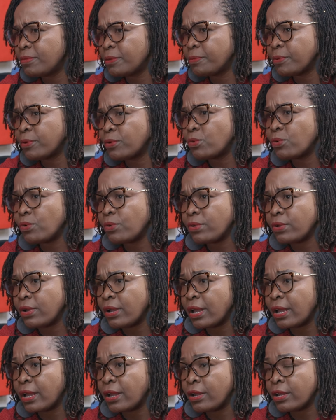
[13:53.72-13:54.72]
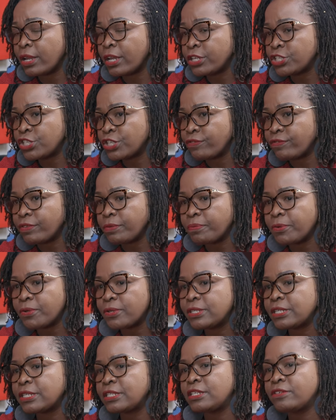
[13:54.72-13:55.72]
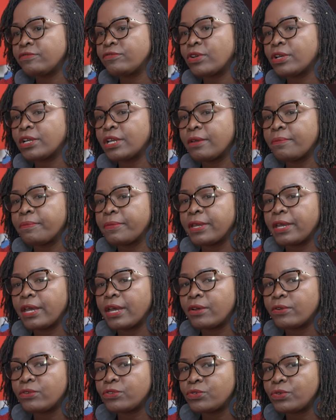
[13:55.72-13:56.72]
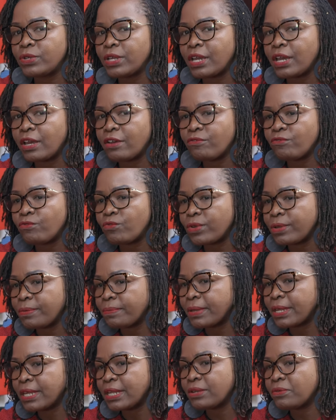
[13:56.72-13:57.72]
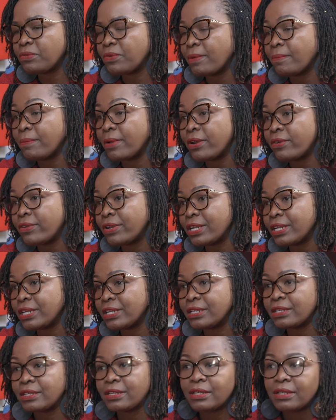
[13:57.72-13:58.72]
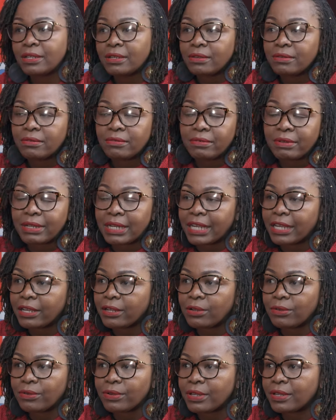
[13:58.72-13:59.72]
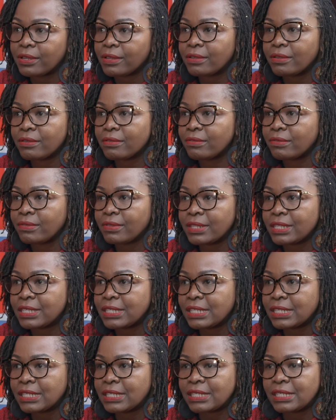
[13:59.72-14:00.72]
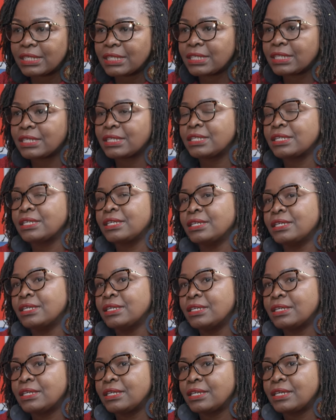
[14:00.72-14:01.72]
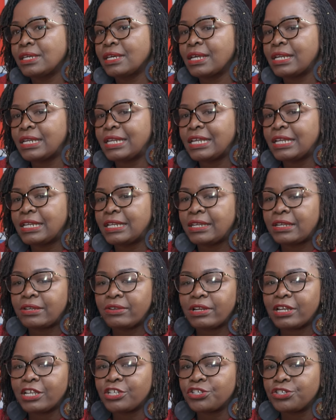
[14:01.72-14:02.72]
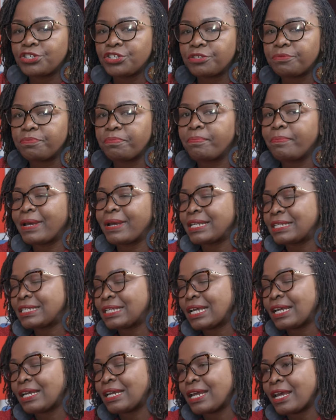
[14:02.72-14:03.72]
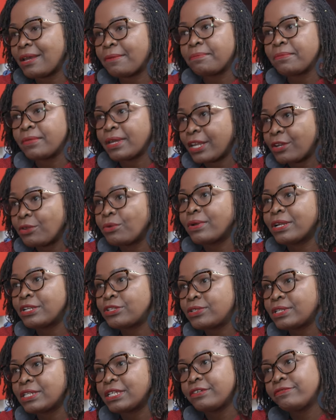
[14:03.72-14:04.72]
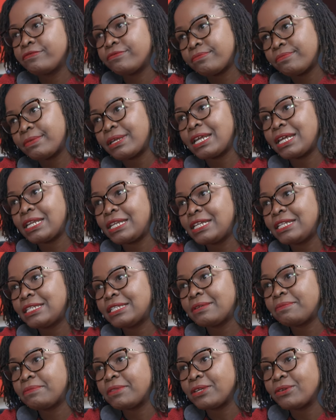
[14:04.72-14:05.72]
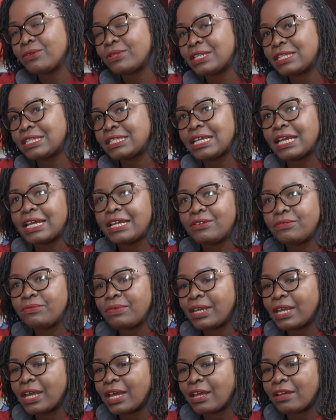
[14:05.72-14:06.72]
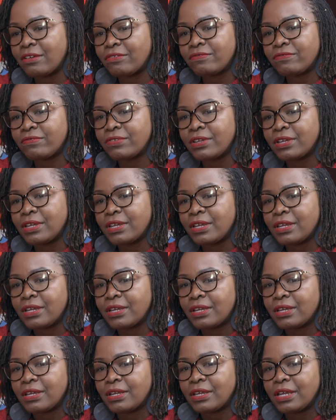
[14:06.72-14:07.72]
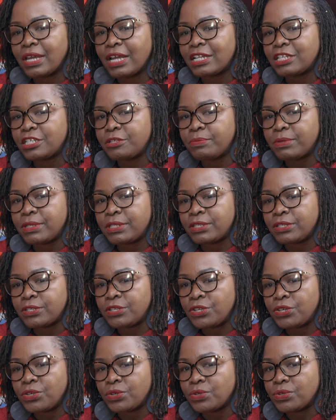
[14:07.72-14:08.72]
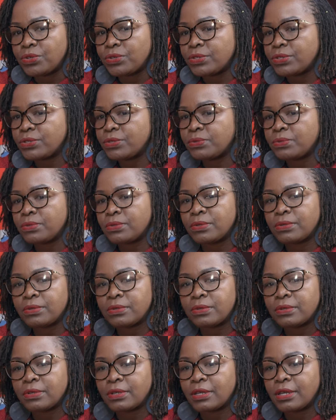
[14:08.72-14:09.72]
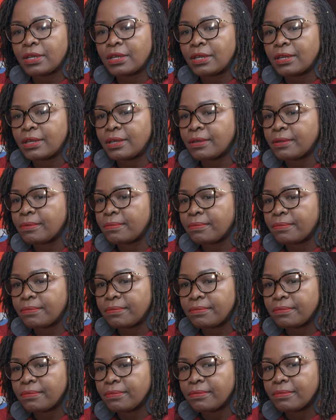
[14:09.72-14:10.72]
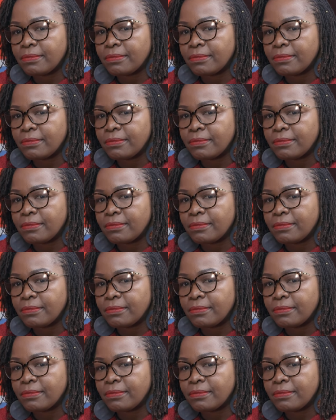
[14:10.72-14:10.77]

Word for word: people who are HIV positive are coming out. We have women who are married who are like, look, this is a dead relationship, but um, I don't want to leave, but I need something on the side. We have LGBTQs. Um,